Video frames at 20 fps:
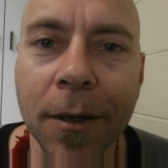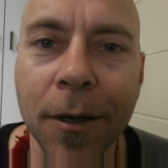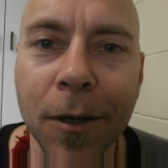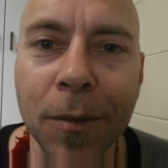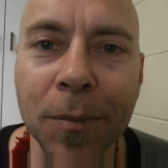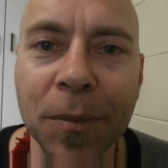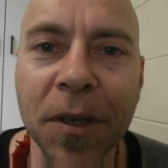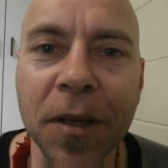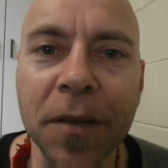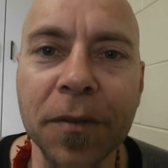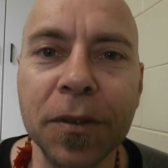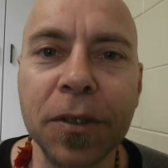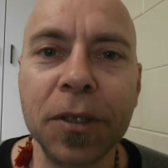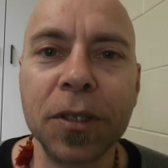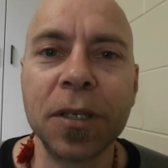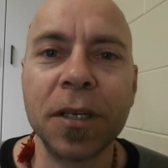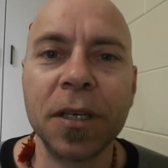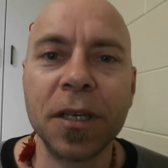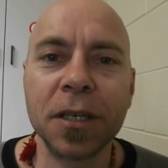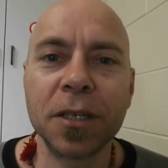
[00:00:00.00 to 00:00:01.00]
I'm David
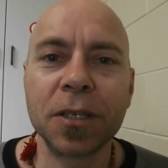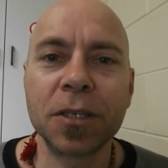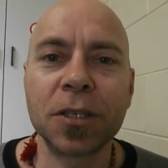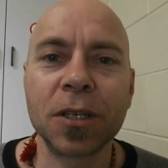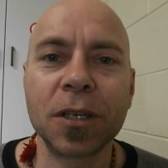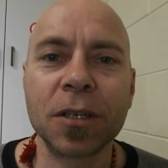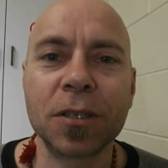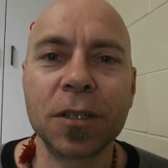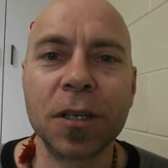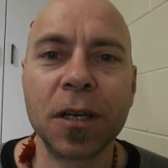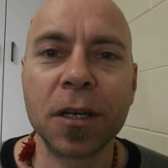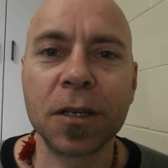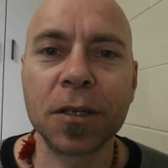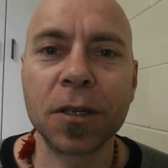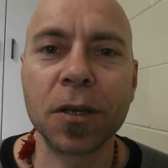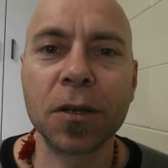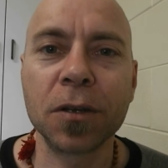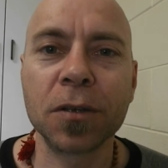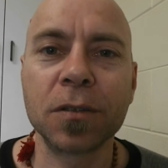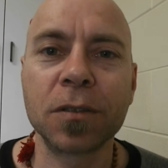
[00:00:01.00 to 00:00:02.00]
G here, Sheshnaag
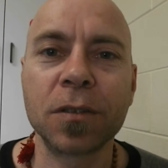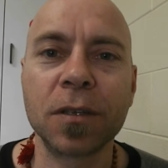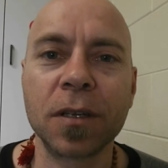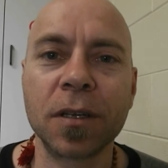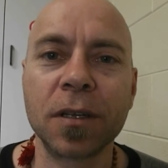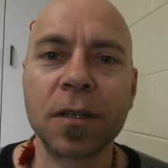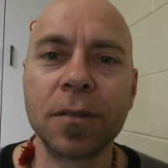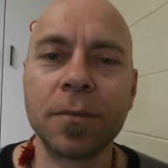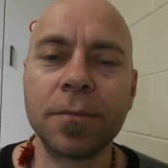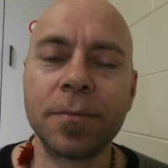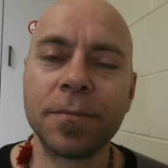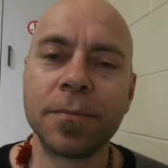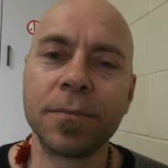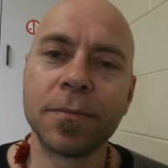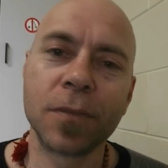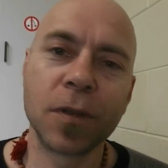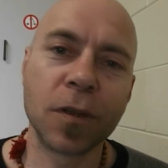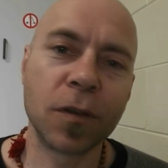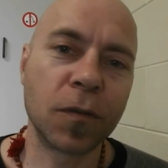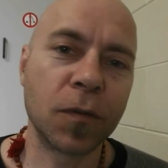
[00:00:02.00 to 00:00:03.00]
Yoga Centre.
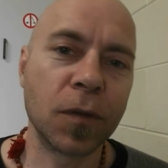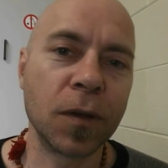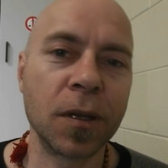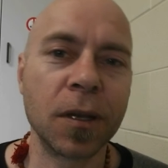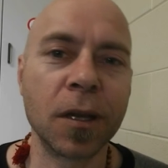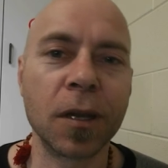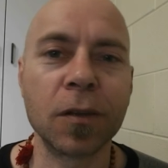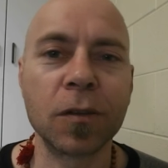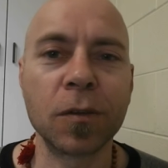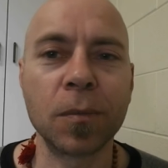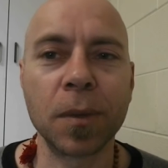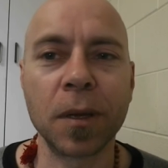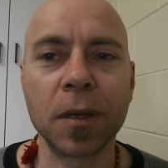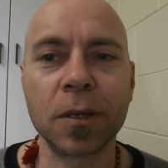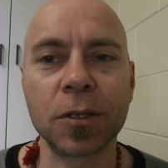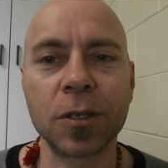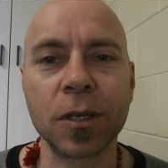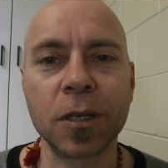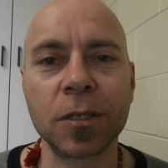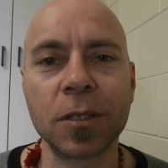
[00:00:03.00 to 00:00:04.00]
This video is about
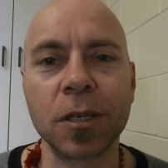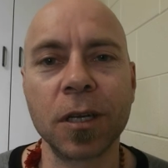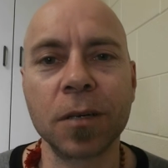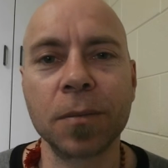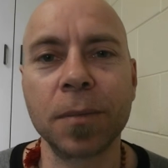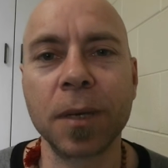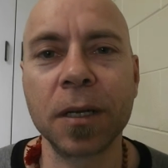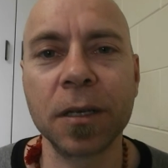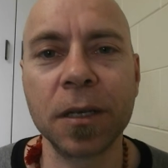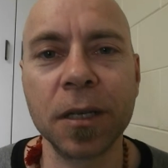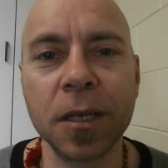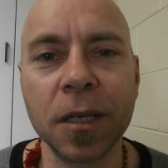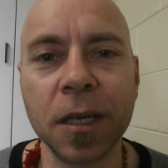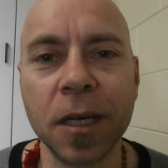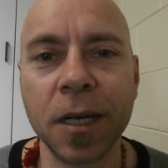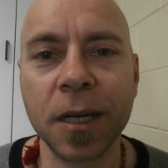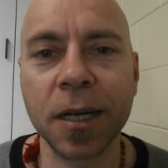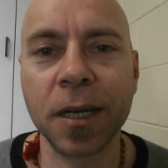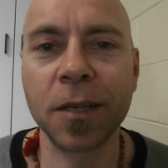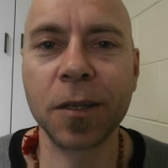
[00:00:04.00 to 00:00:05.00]
Sheshnaag
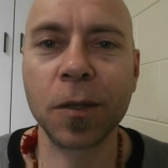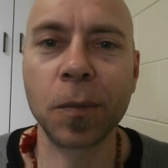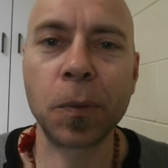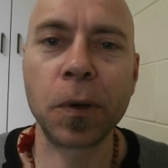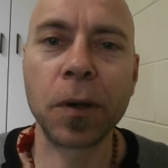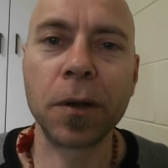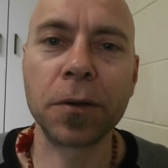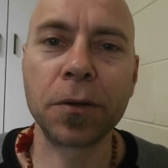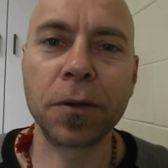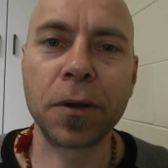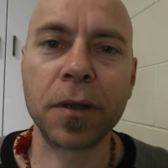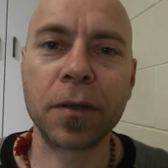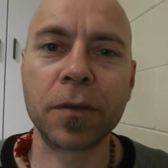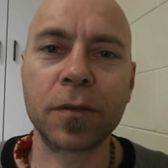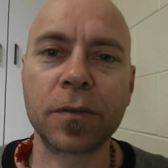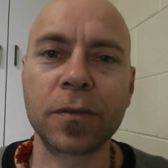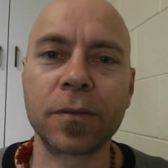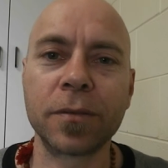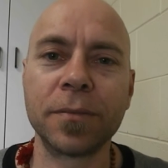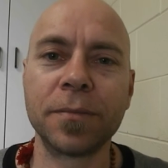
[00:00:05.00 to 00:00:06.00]
Mandir and the
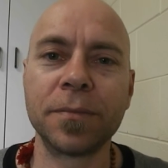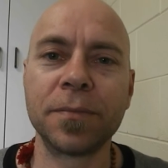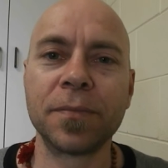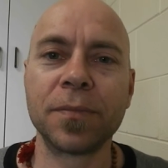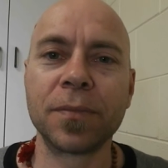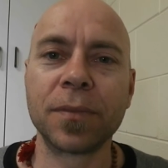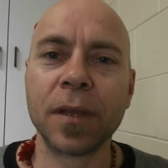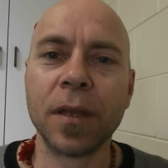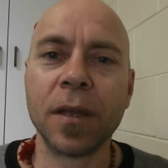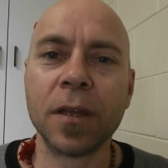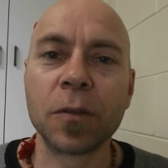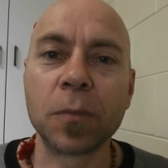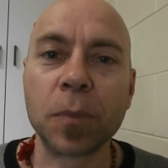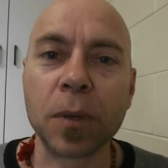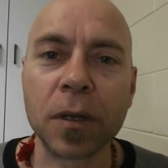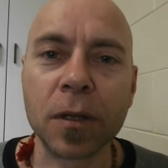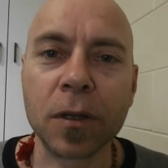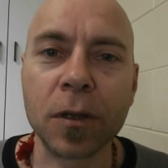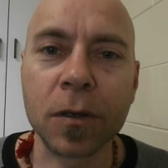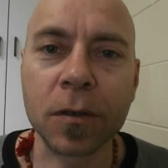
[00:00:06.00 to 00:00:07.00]
progress. It's
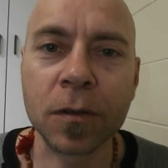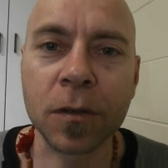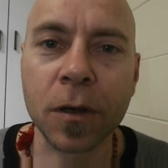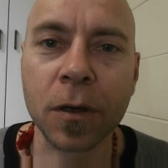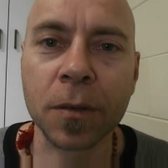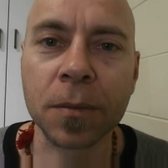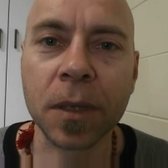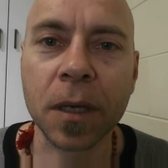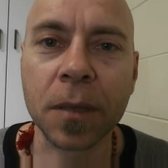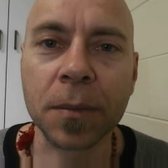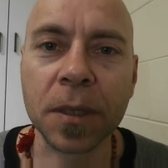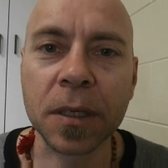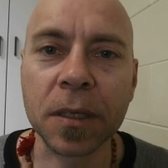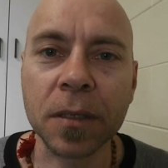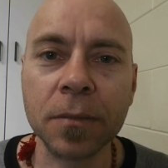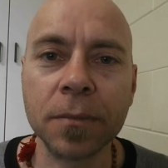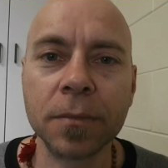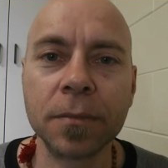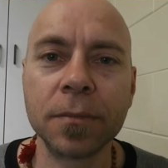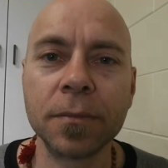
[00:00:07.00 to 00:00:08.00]
been a long time coming,